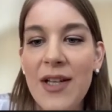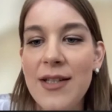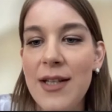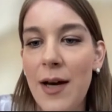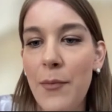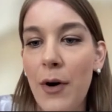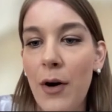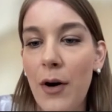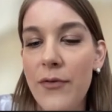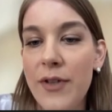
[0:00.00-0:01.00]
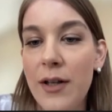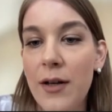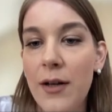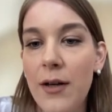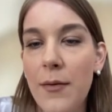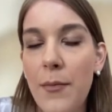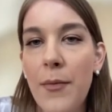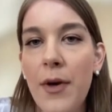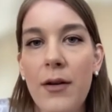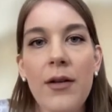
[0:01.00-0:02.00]
some of the
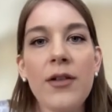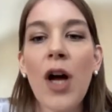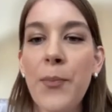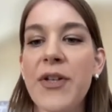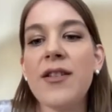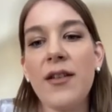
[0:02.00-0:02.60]
topics